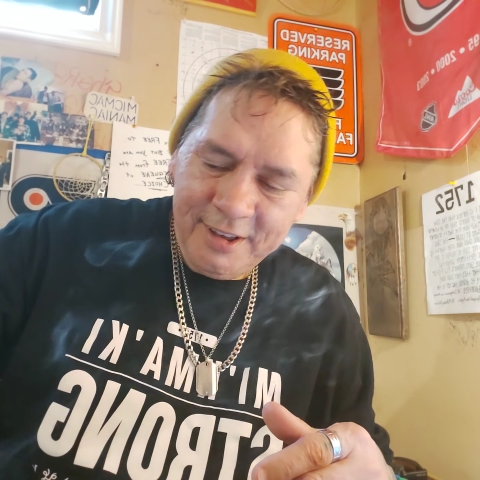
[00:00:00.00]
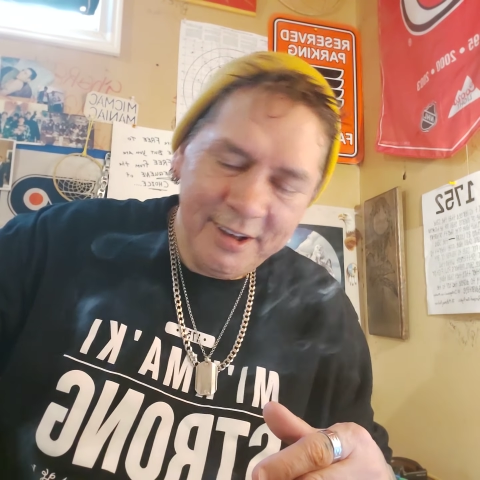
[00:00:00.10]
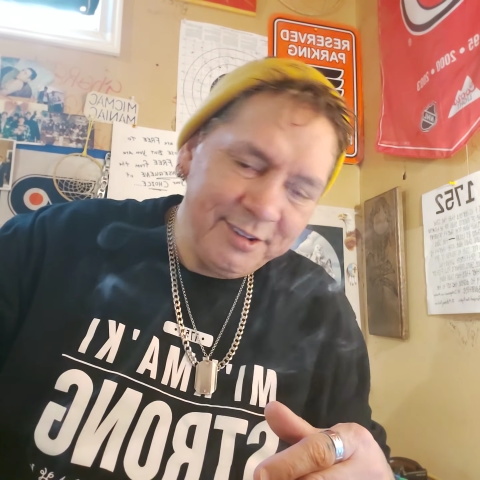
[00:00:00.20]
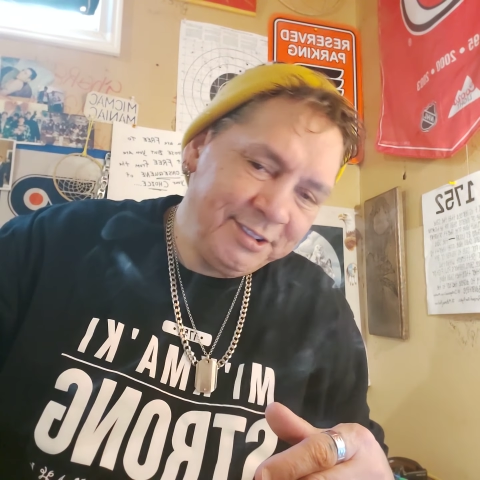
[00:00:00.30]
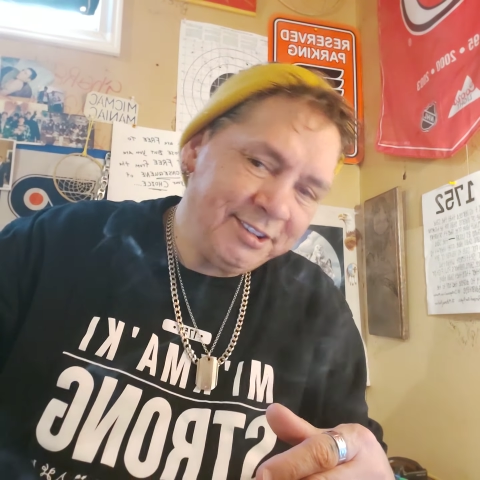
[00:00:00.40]

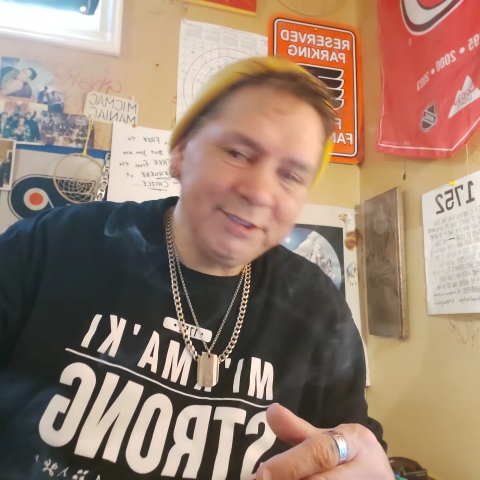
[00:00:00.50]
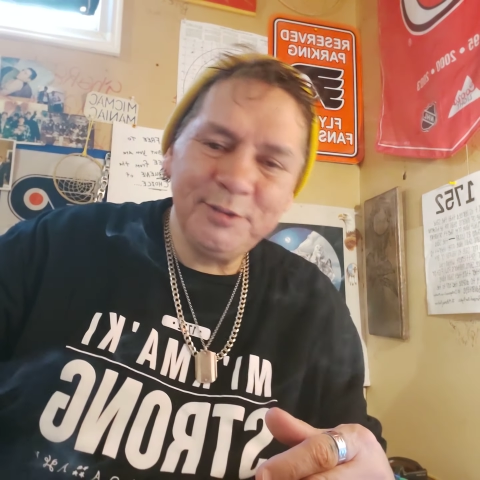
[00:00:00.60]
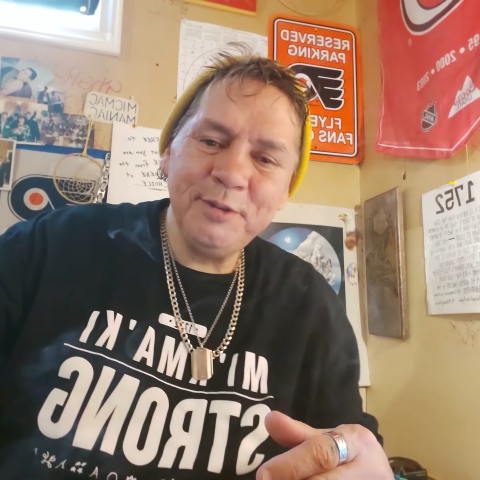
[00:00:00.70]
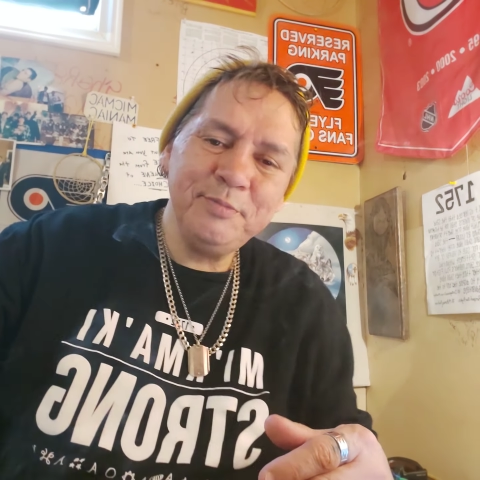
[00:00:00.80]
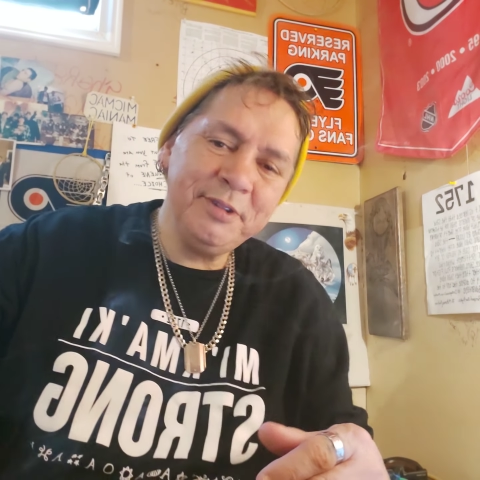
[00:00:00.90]
I was just
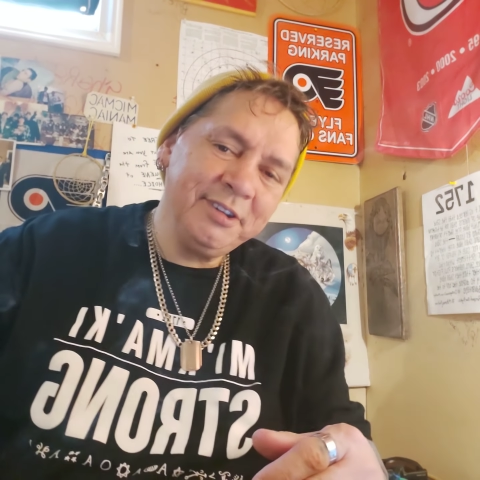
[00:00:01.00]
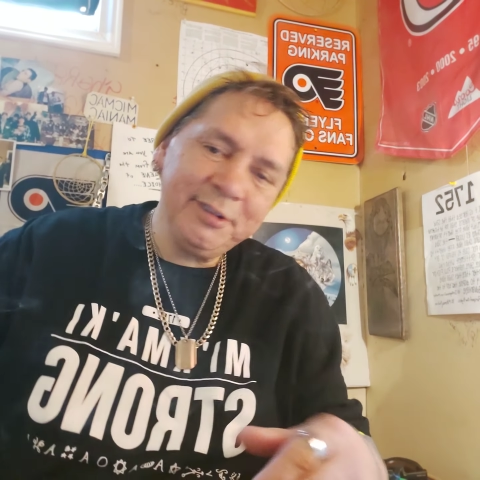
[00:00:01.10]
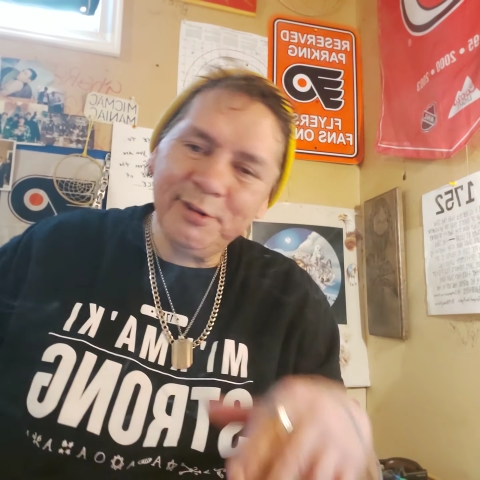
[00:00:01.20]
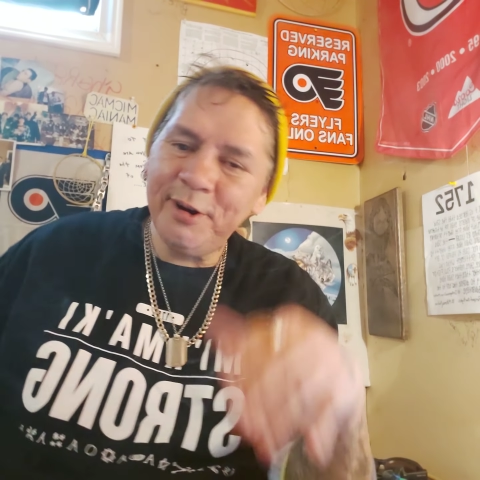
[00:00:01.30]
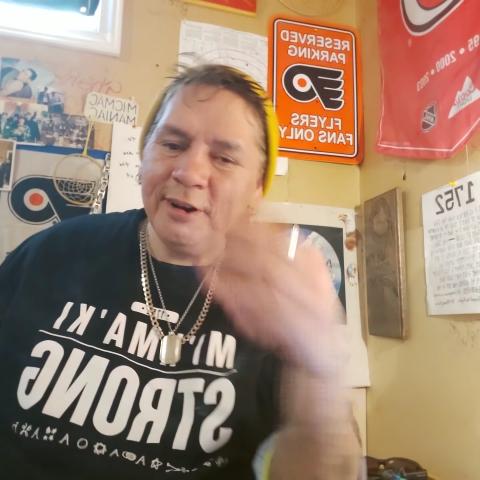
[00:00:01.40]
creeping
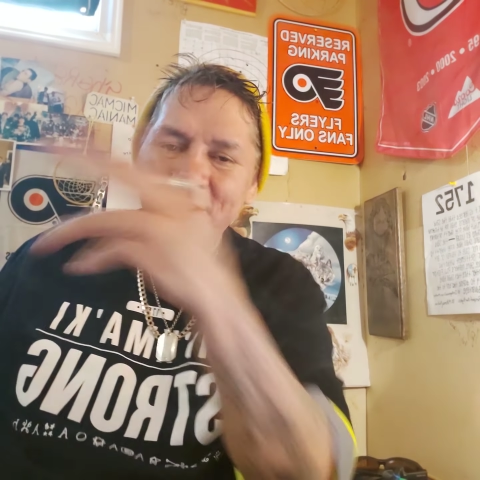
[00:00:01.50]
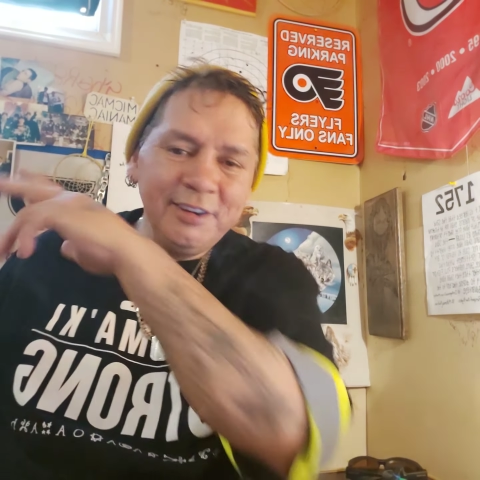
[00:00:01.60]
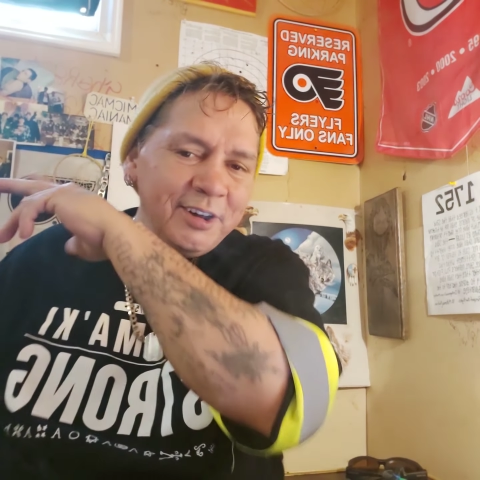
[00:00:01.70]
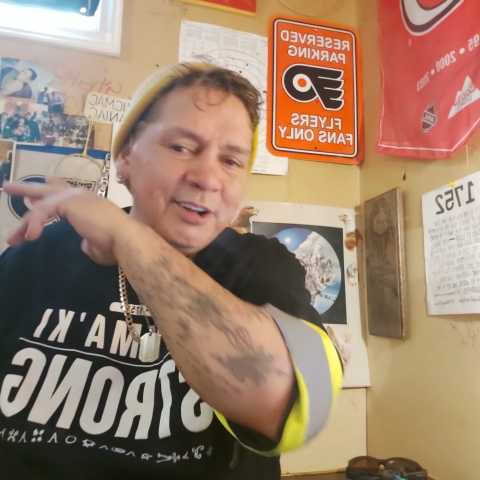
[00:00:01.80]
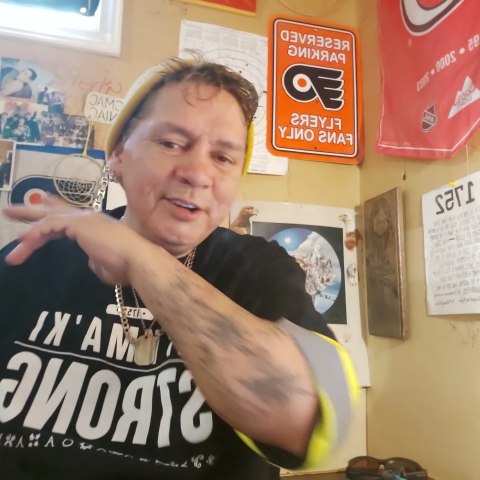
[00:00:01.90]
and
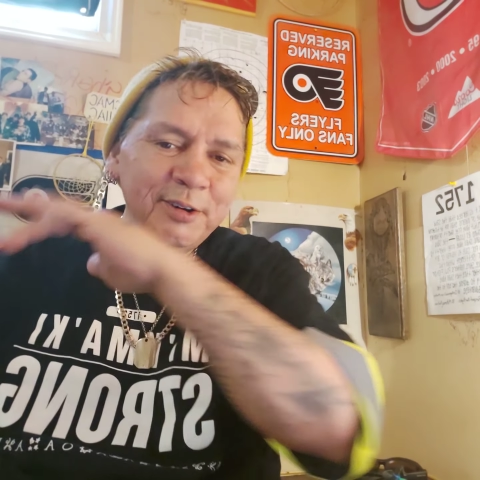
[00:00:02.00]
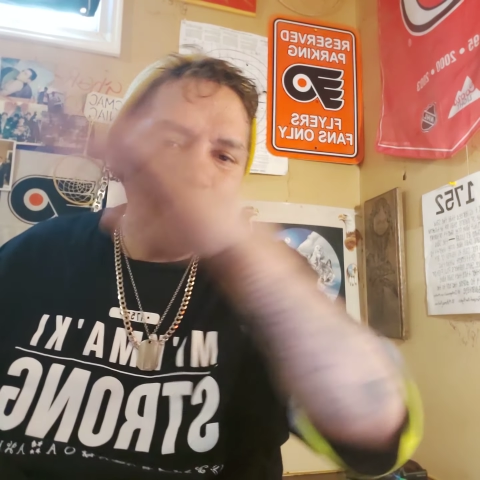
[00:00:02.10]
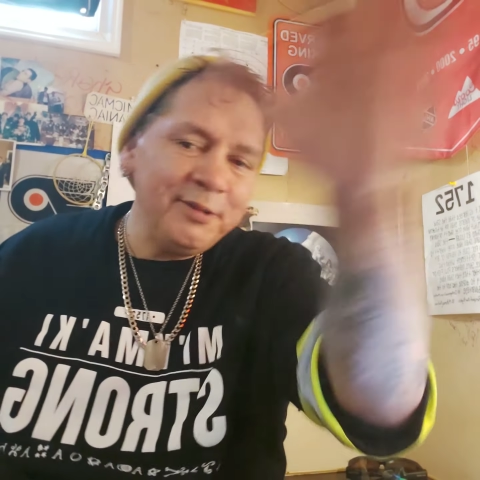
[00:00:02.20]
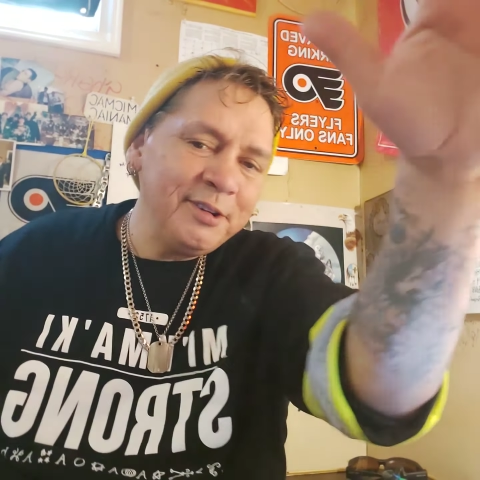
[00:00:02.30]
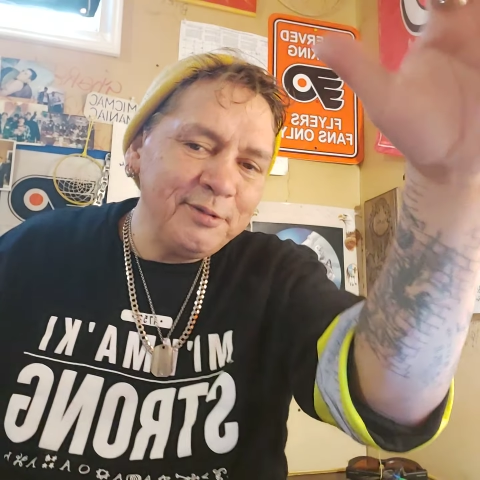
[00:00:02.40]
crawling all
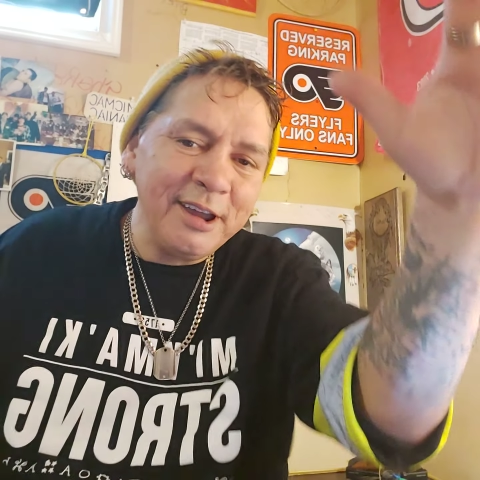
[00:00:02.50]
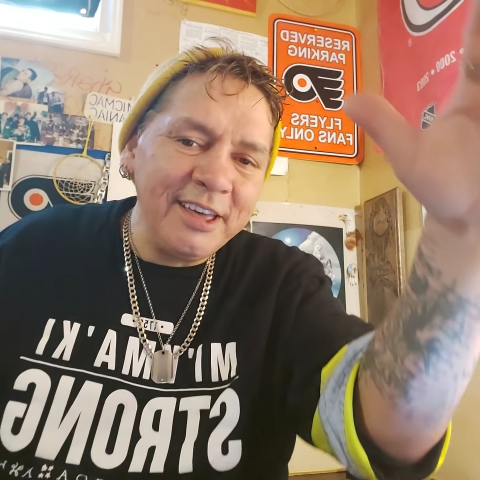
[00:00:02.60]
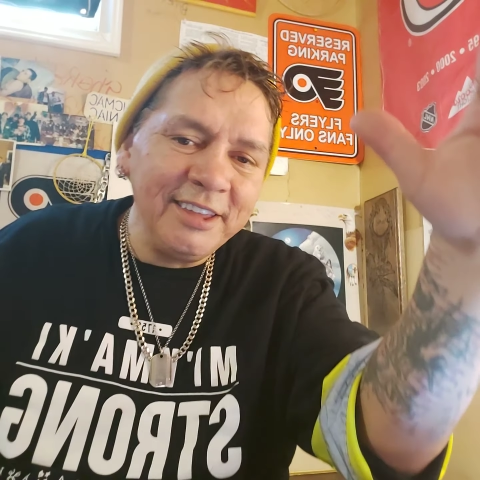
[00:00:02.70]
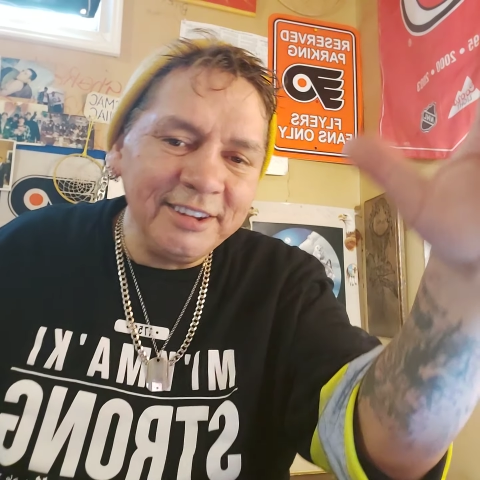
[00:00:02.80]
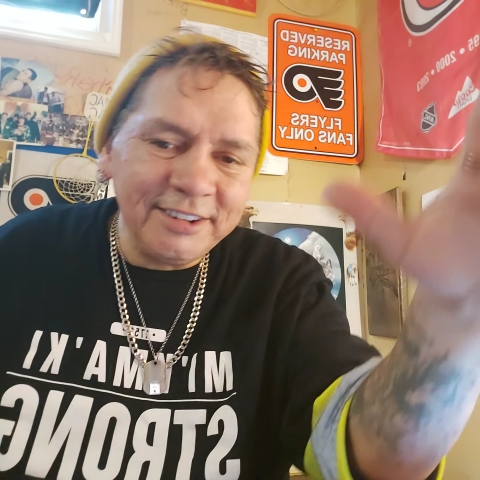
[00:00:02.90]
over the
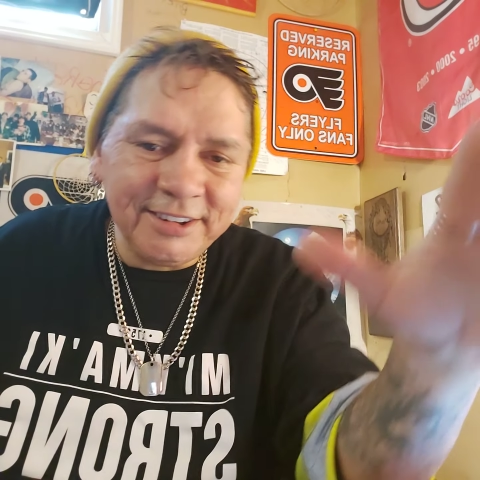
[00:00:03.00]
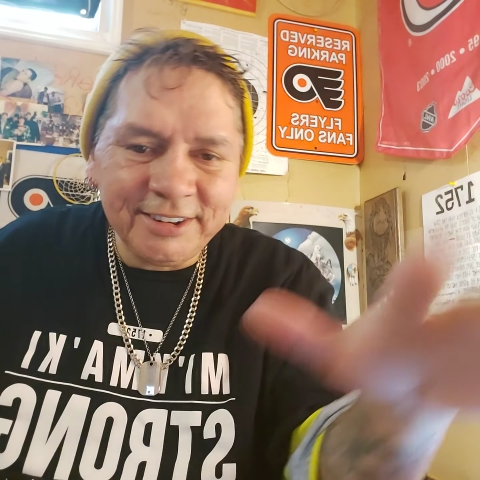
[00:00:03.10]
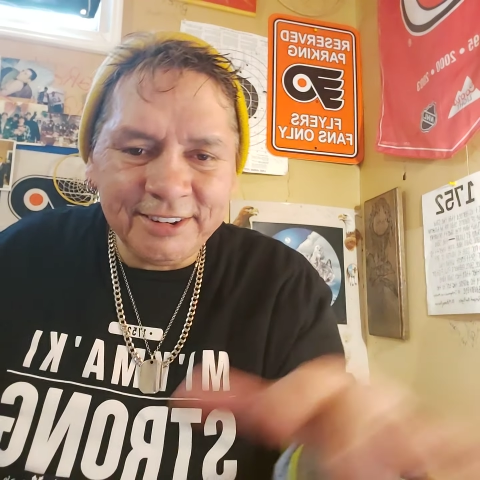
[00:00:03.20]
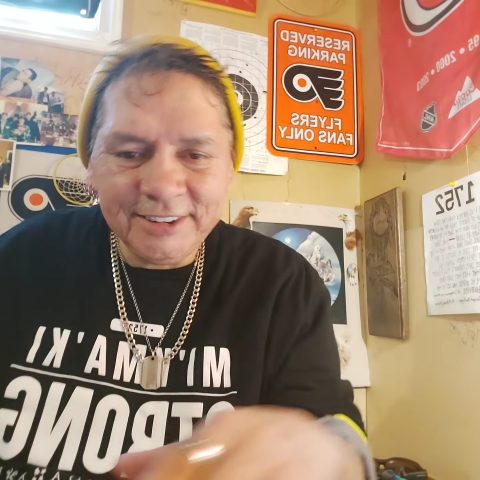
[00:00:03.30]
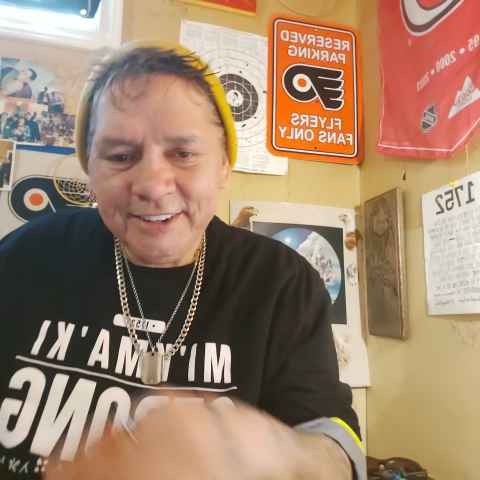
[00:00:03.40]

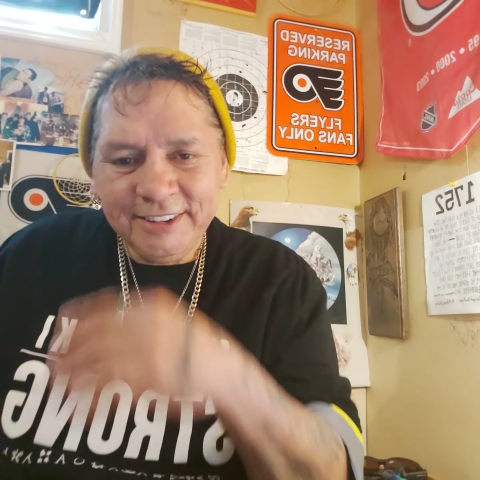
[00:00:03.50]
res.